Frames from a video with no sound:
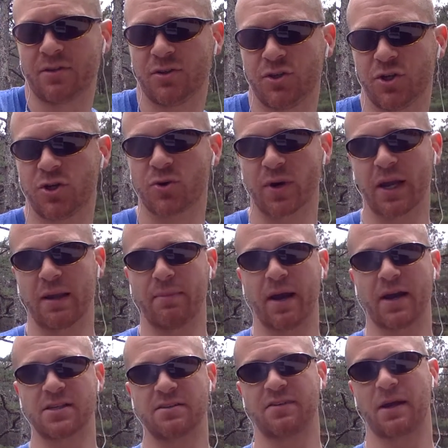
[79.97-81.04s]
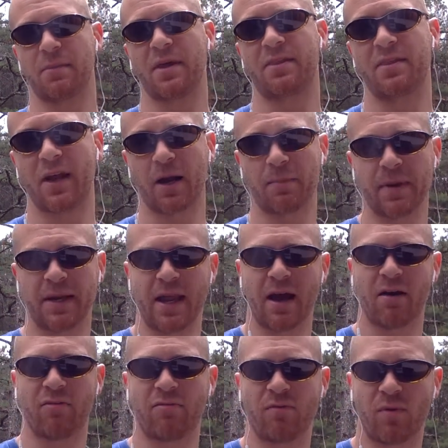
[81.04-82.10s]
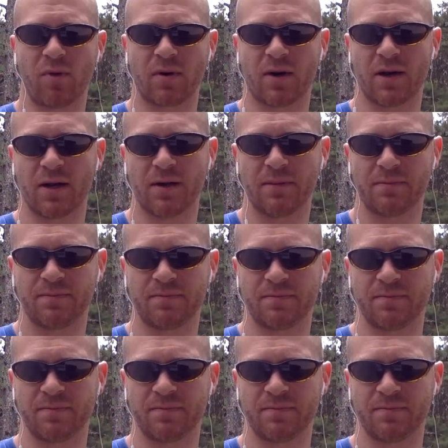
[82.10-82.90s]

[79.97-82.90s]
degree in marriage and family therapy now for